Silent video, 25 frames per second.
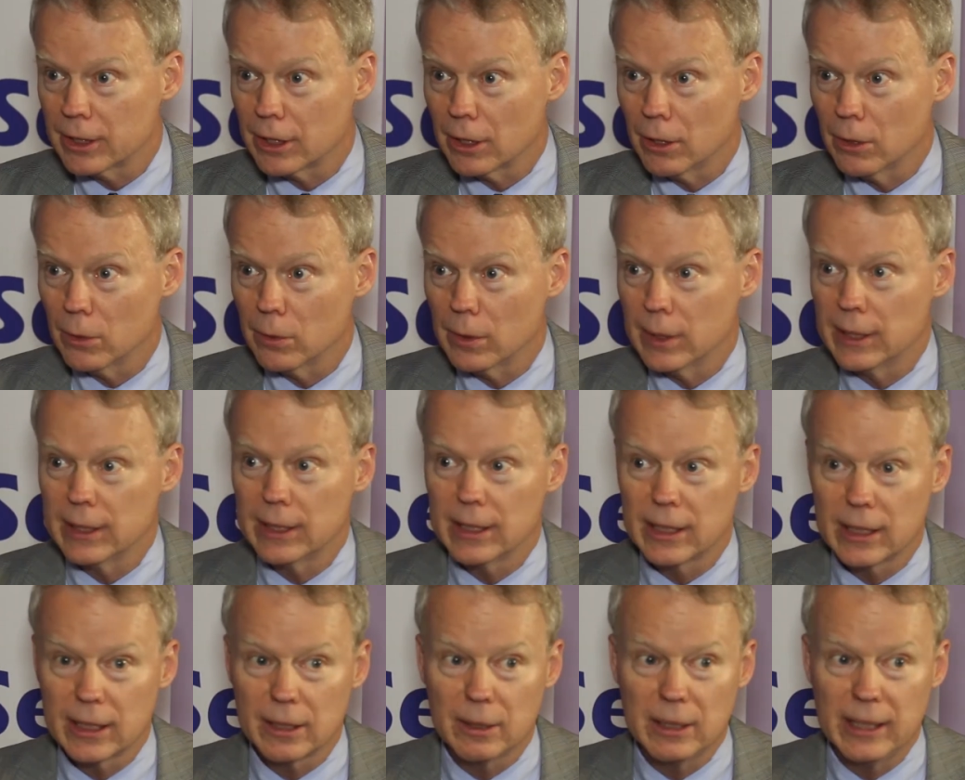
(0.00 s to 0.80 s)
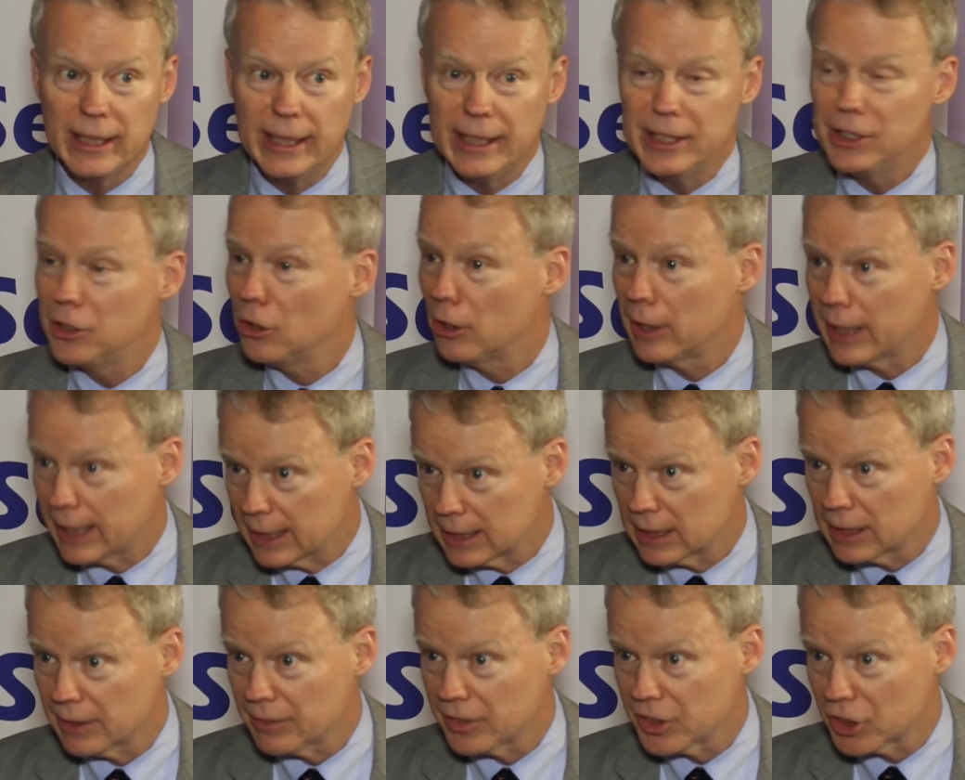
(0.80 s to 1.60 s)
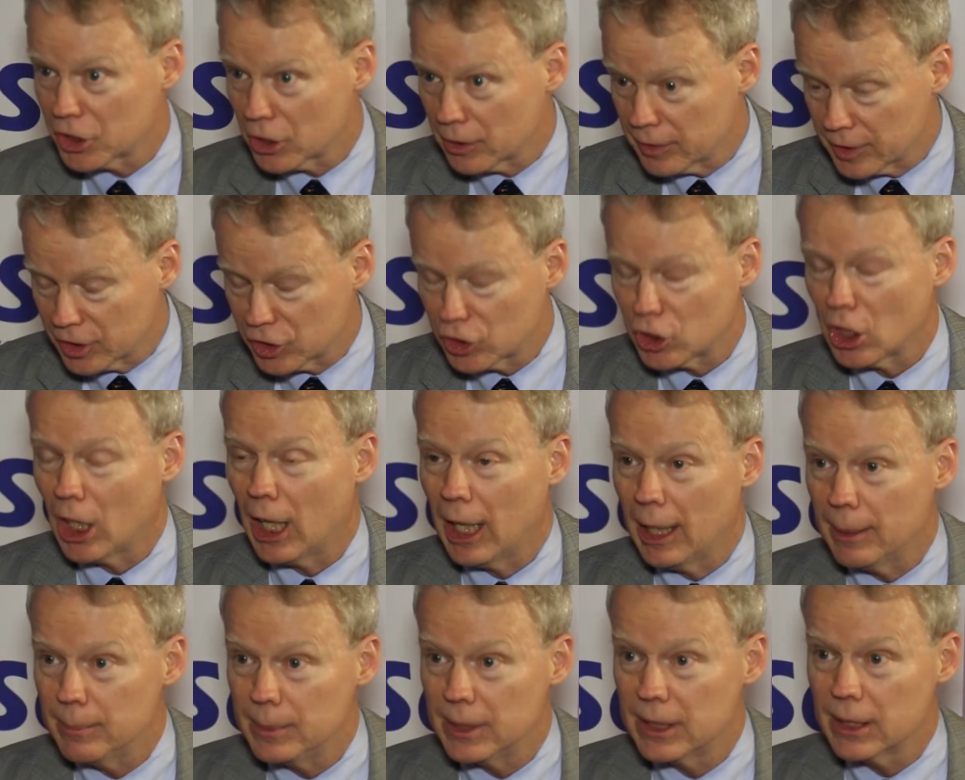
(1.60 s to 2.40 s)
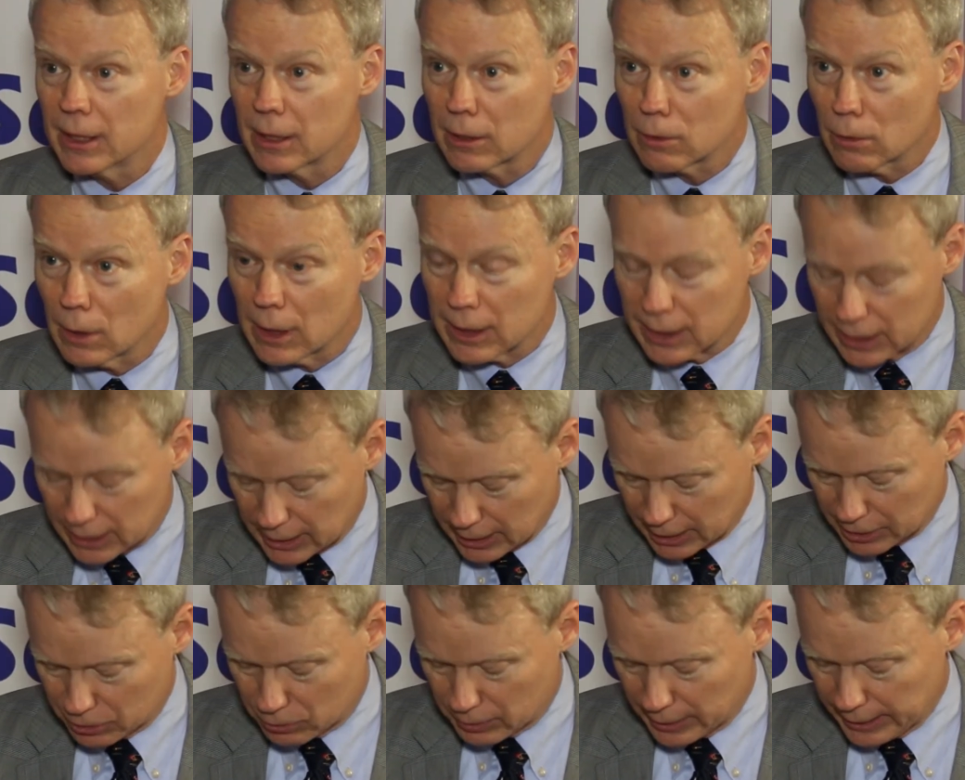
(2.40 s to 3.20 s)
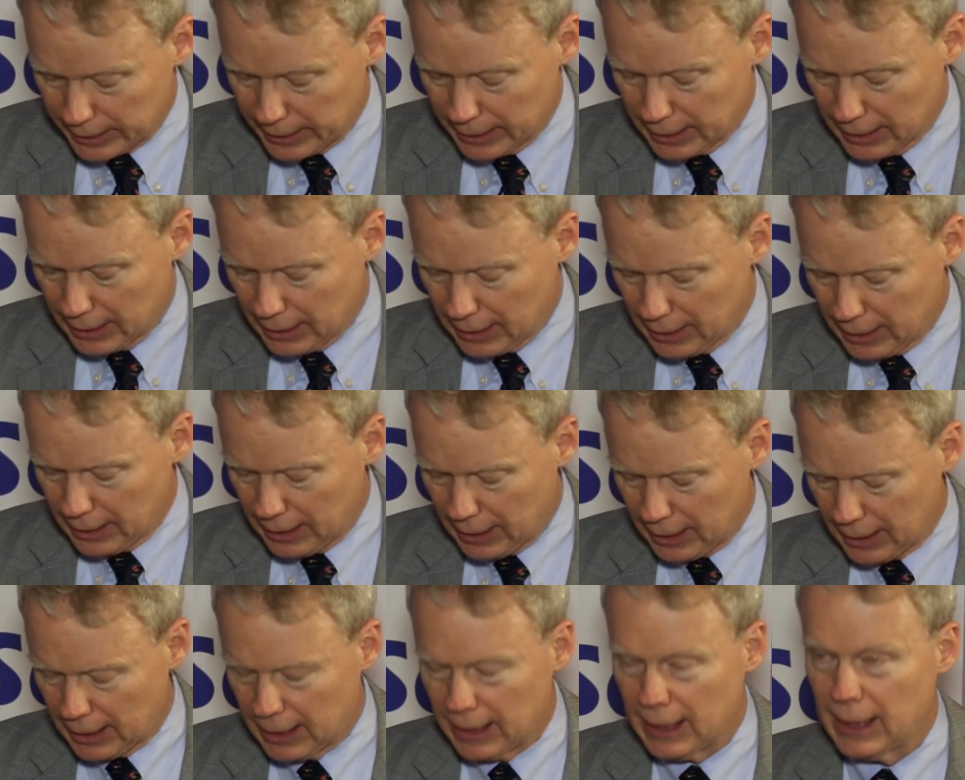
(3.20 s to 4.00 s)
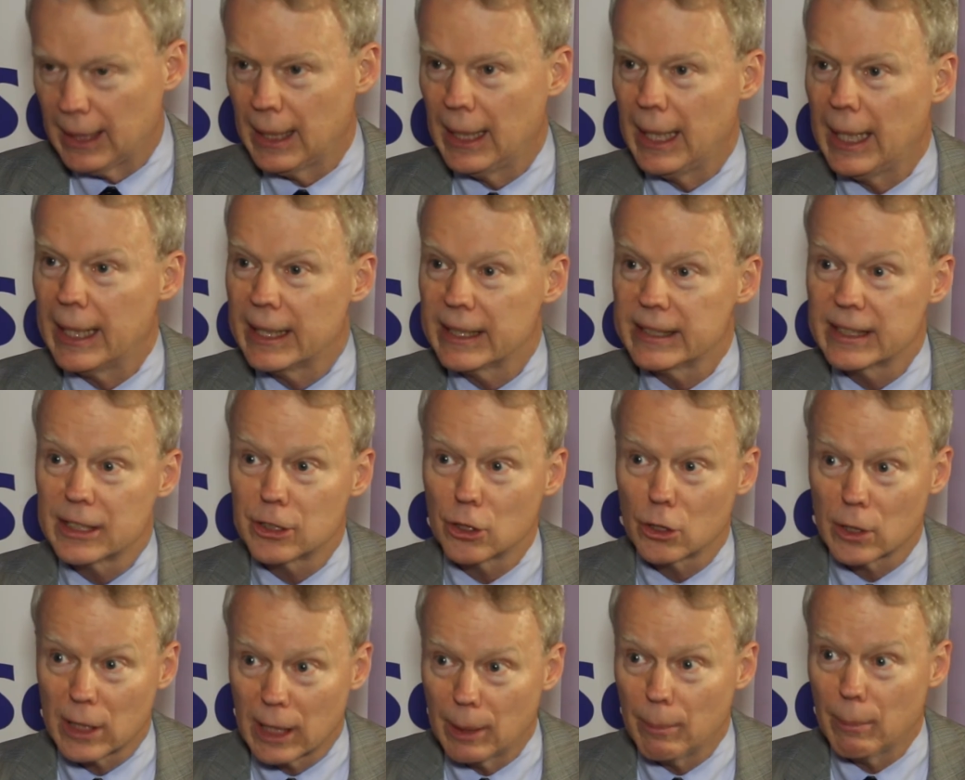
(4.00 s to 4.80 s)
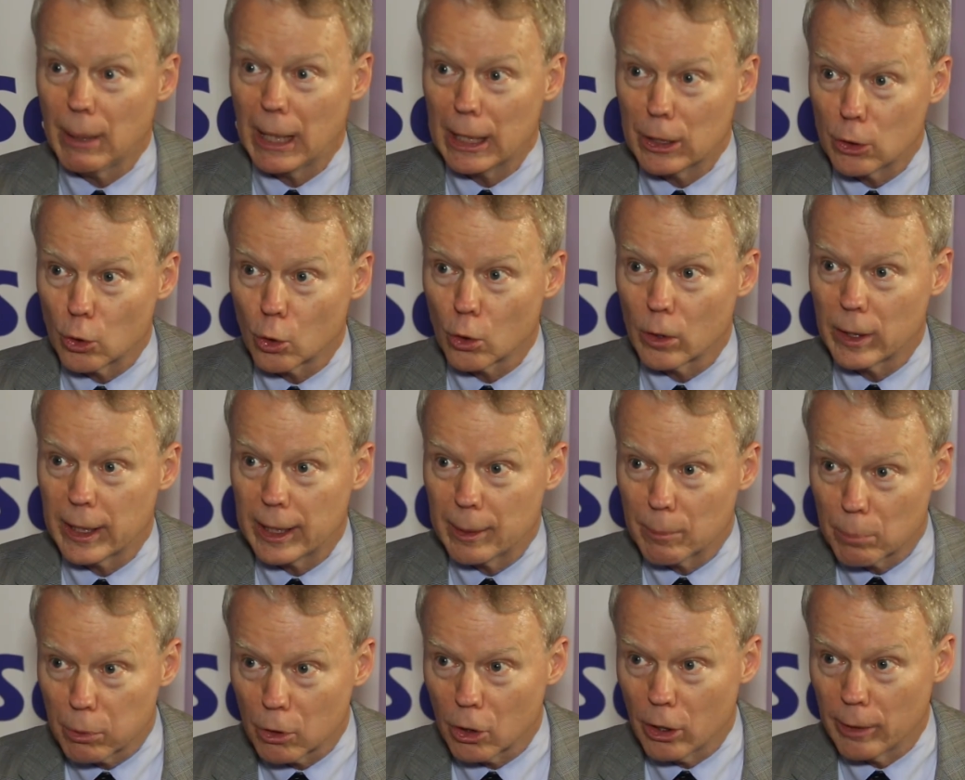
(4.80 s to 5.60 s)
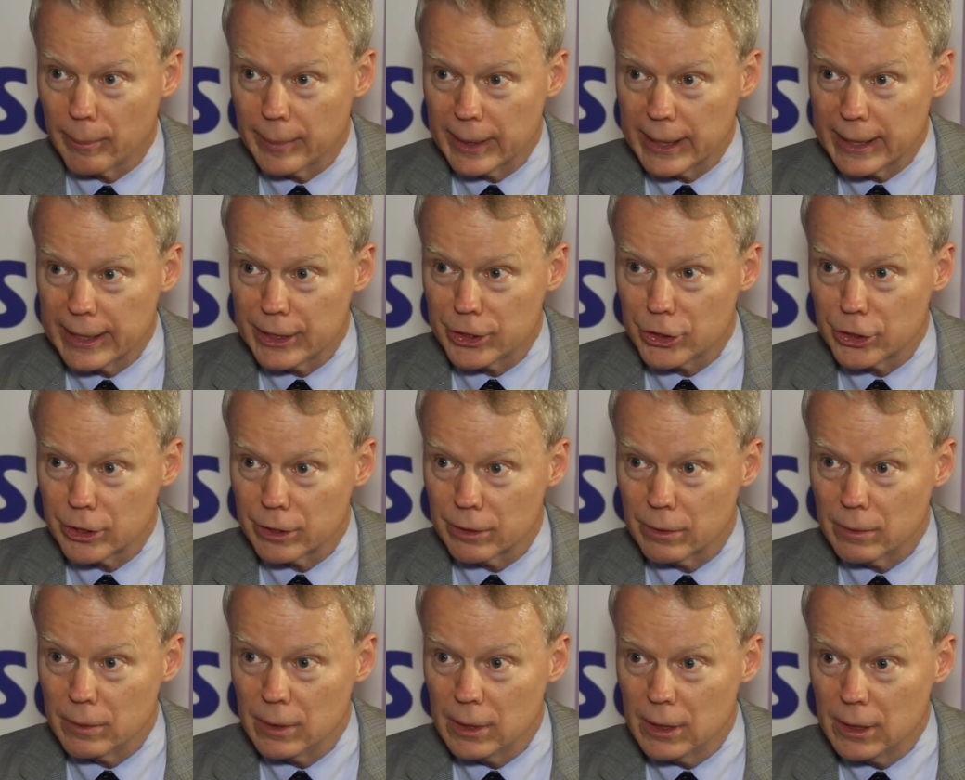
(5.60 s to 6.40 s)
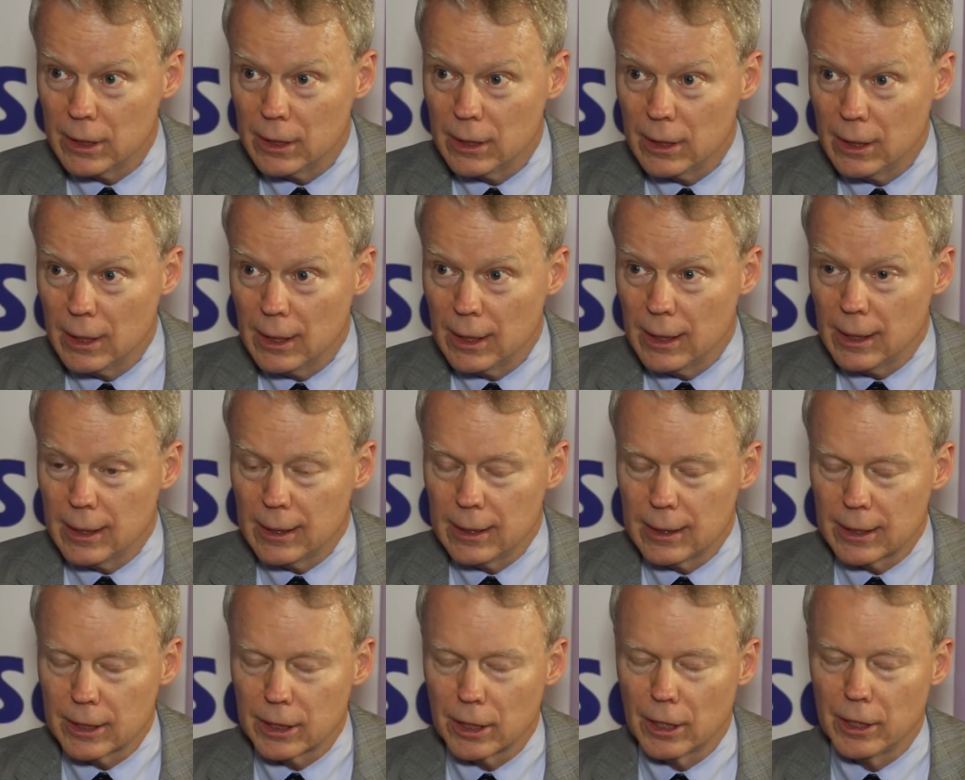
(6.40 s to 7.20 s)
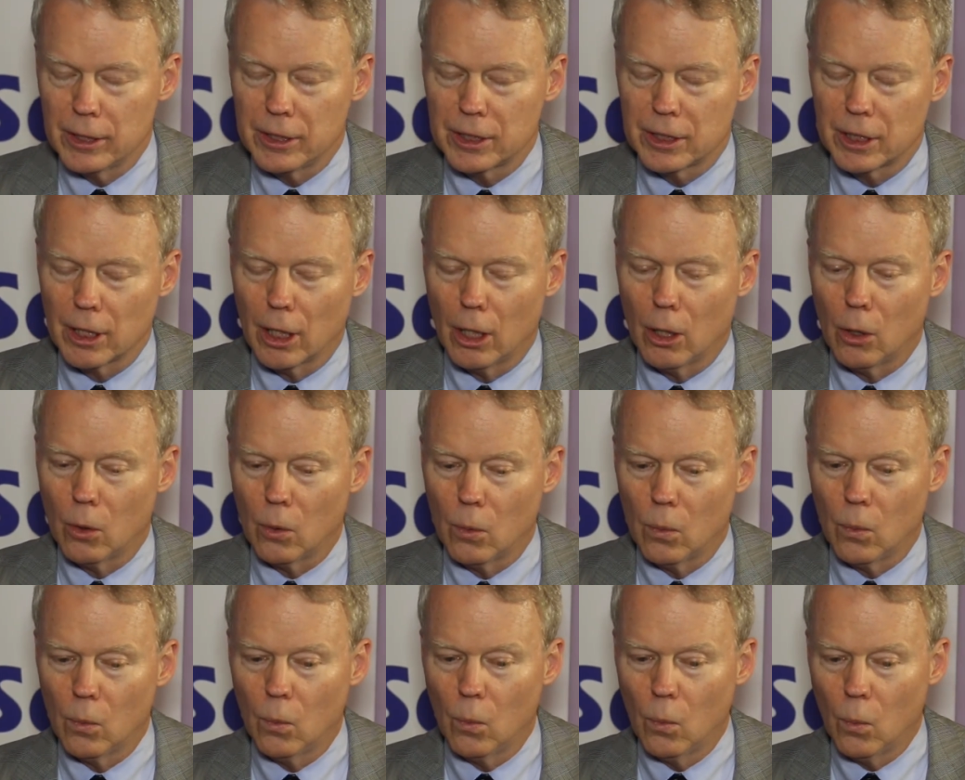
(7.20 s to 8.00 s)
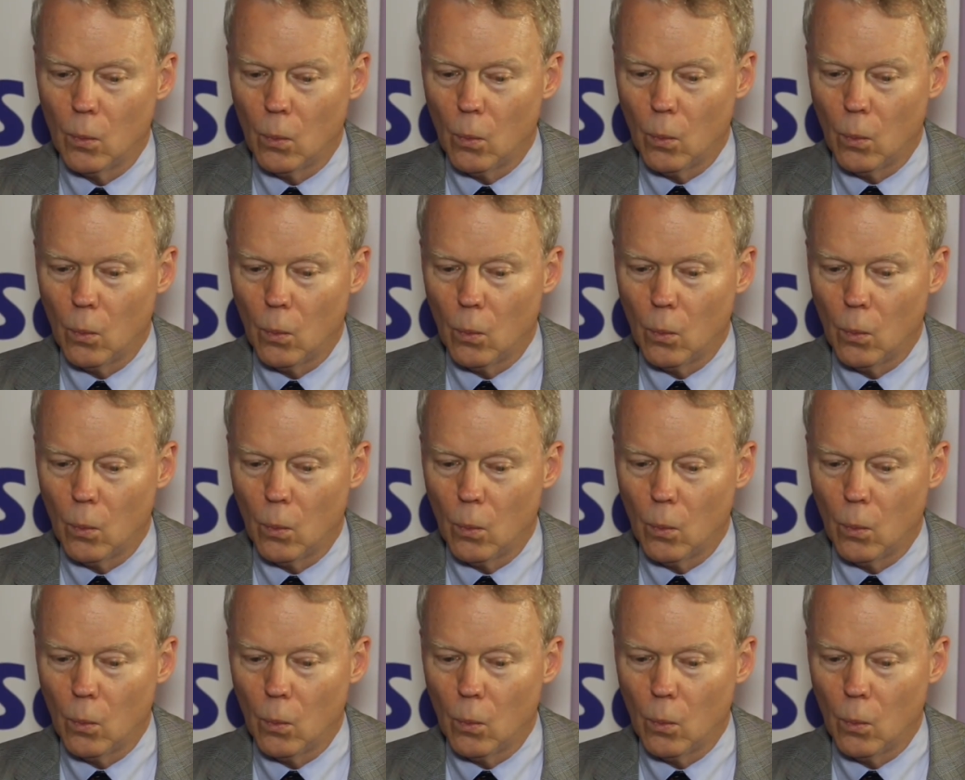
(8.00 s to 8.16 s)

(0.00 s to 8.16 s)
so it's easier to get civil service jobs across the country, and certainly a minority employment issue. So